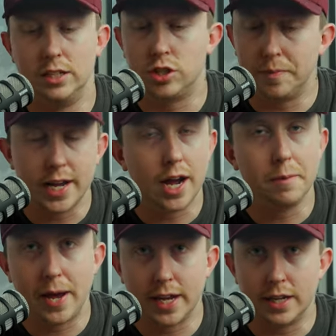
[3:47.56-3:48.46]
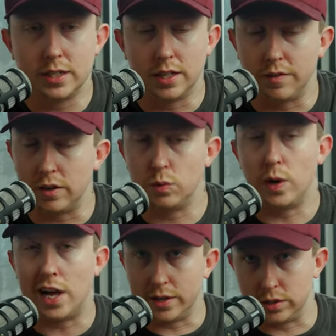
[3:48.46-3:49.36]
And so my iPad got delivered
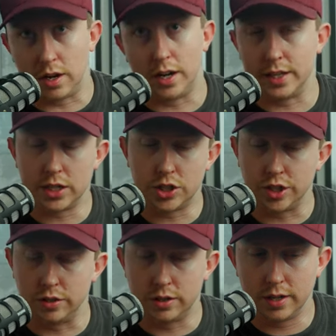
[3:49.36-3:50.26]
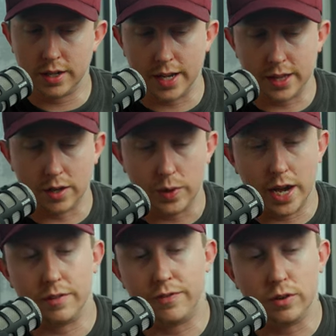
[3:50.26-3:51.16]
while I was on that shoot. And then we
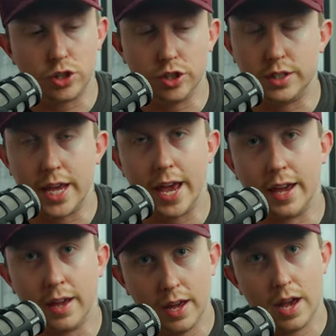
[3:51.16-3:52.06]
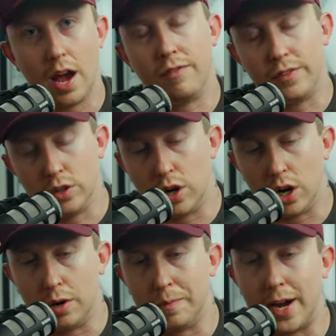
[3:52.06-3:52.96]
had a full shoot day. I flew
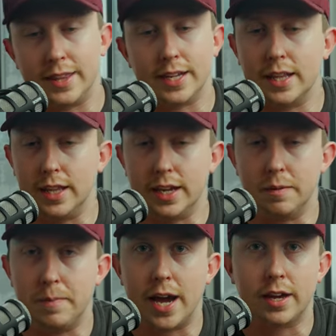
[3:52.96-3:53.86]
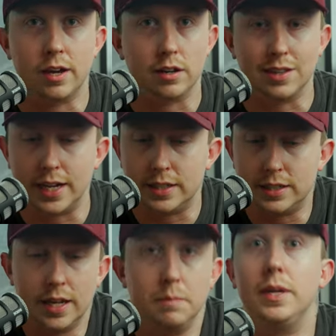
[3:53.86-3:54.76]
home. I think I landed back here at like
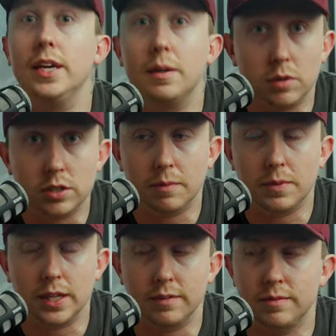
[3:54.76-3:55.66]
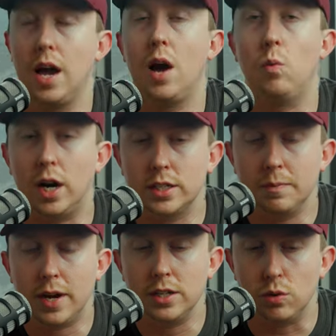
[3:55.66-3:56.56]
10 p.m. or something. I walked
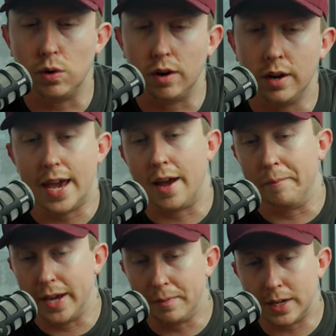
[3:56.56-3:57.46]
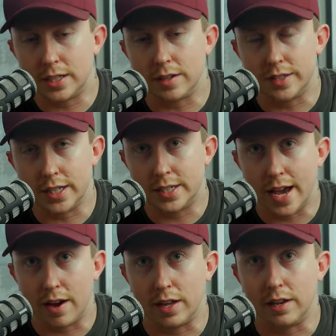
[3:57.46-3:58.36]
in my door and I made myself sit
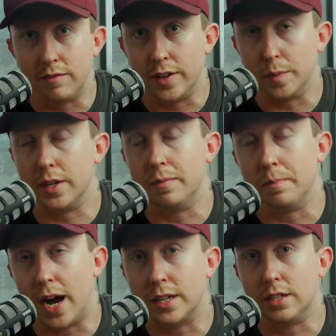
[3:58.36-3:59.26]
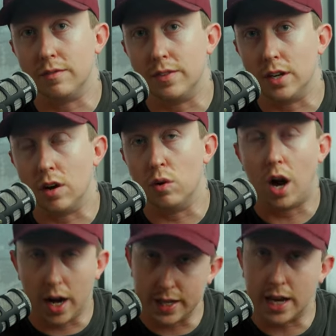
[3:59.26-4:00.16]
down and film an unboxing video on